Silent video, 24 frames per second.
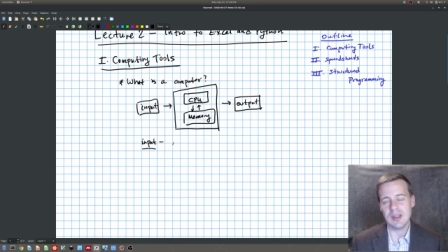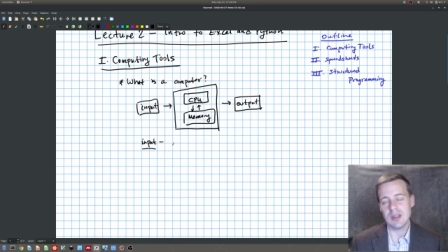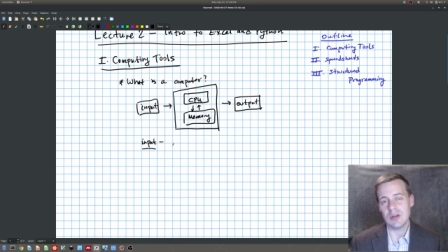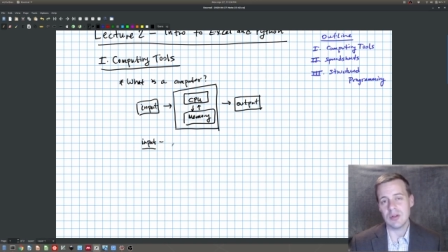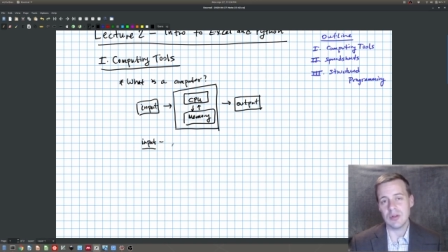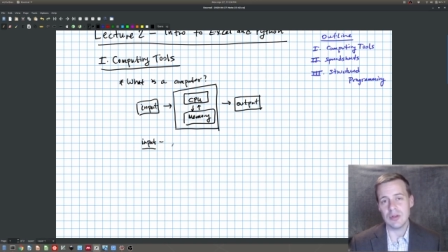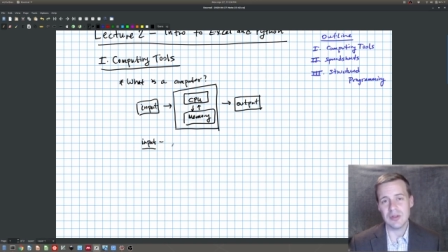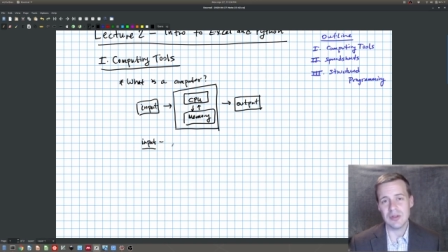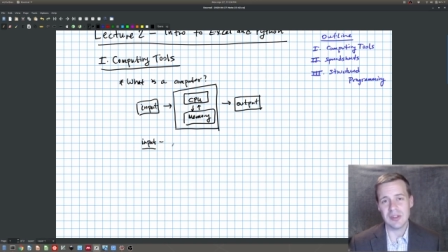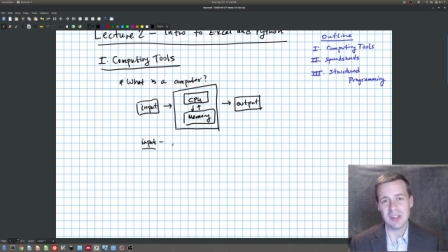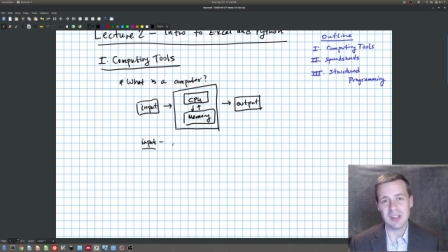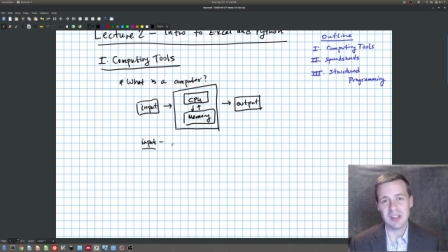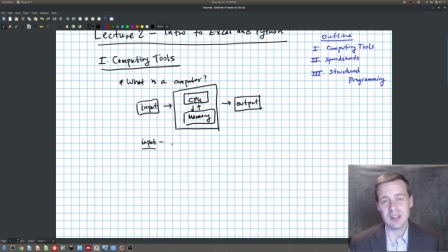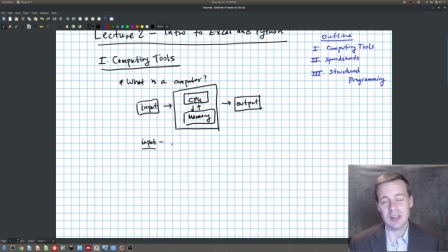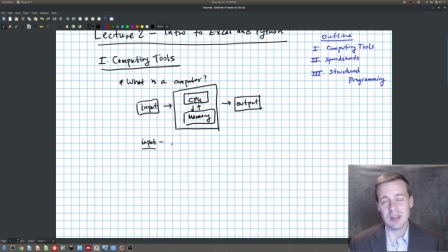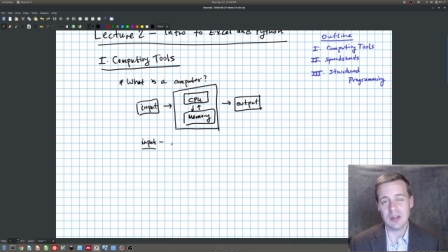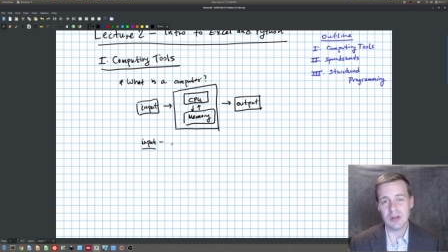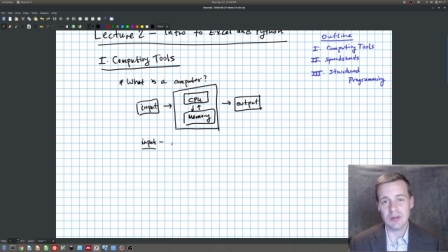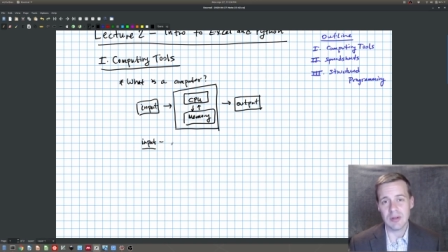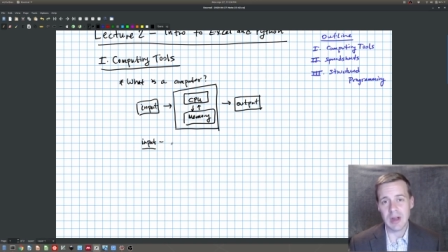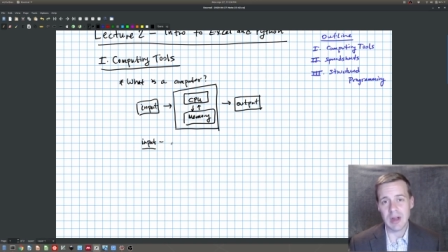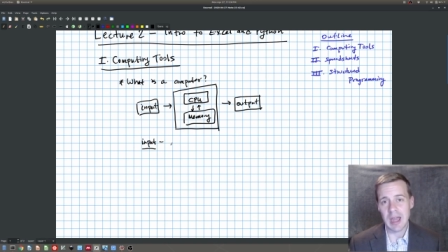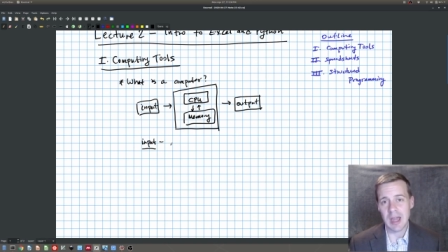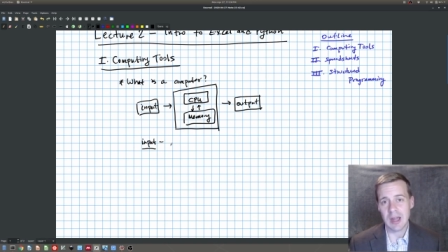using to
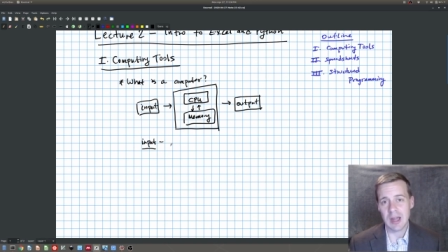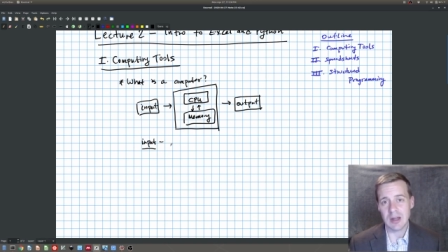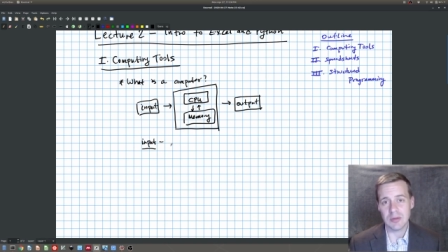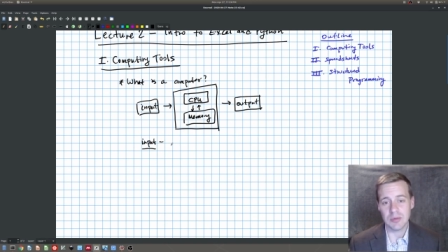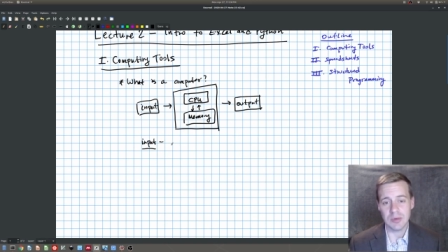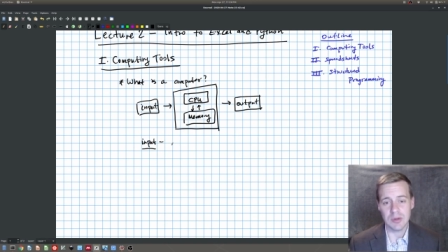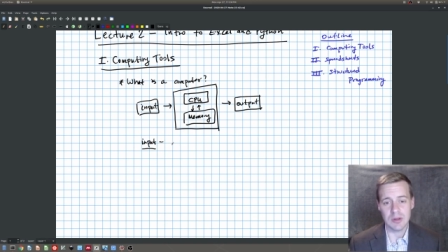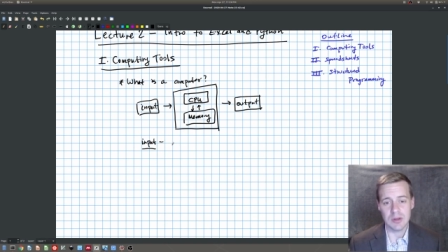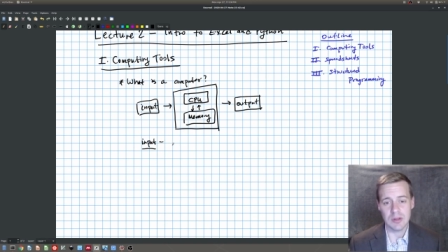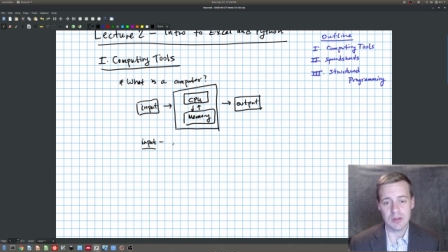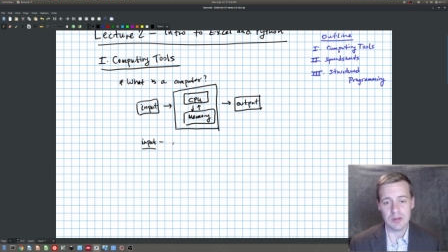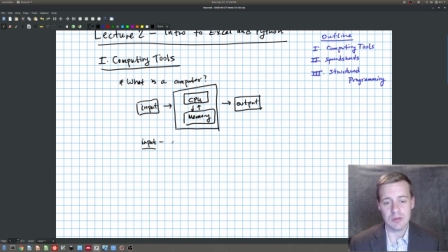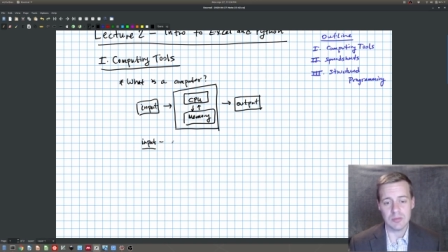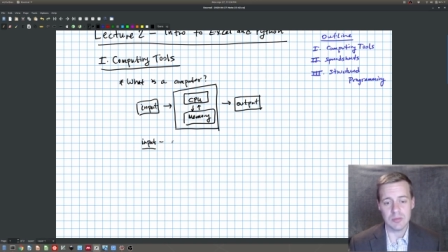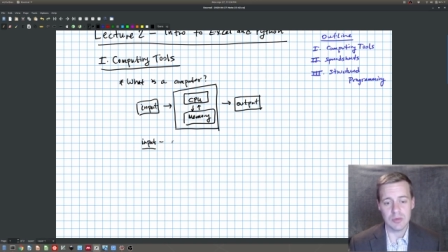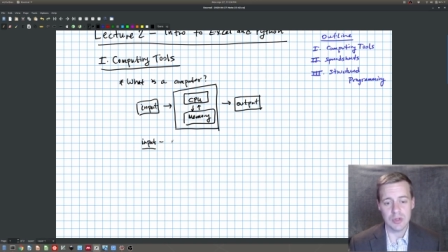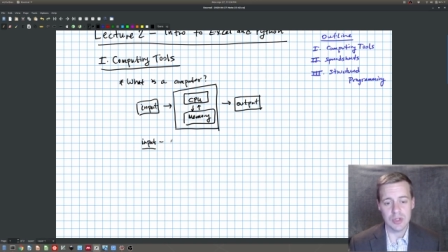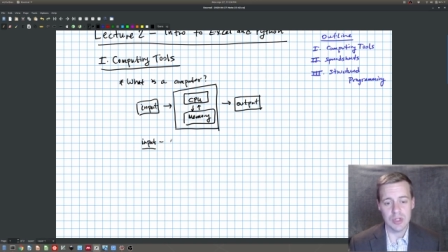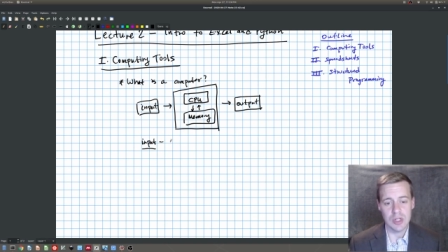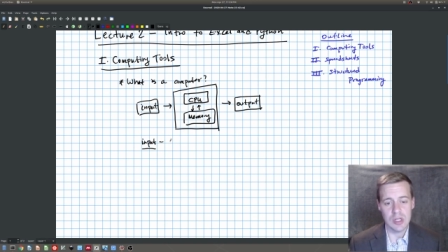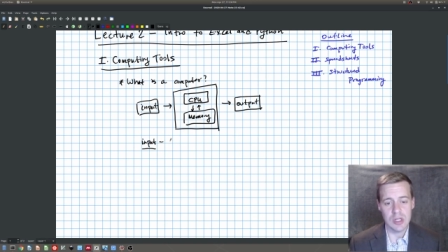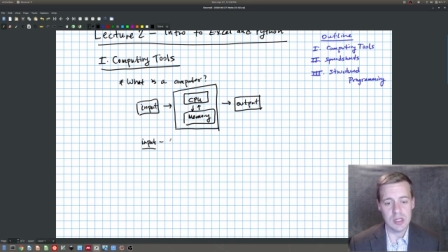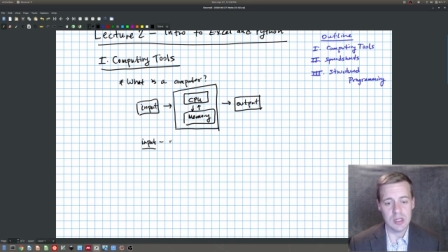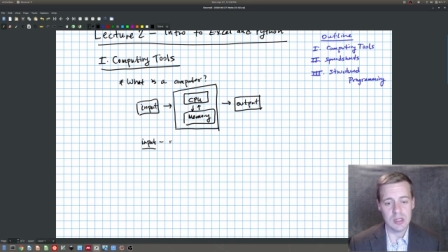interact with this
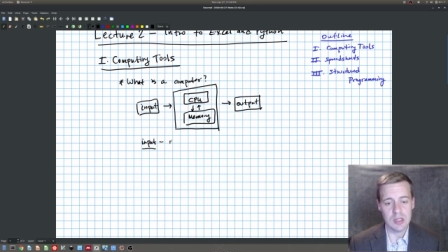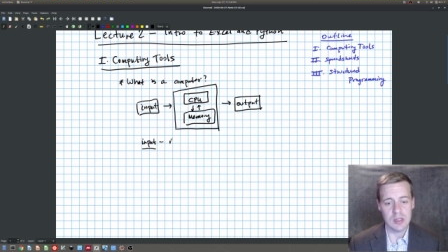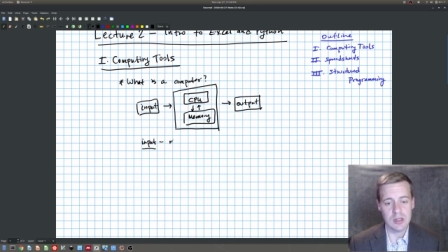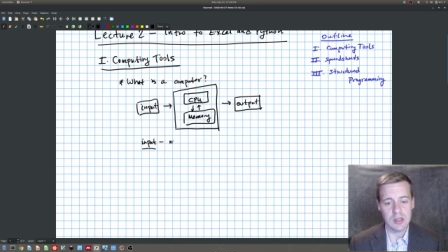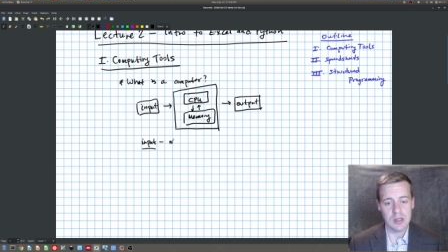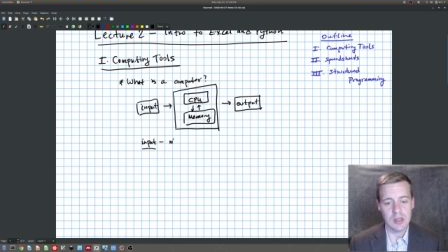machine.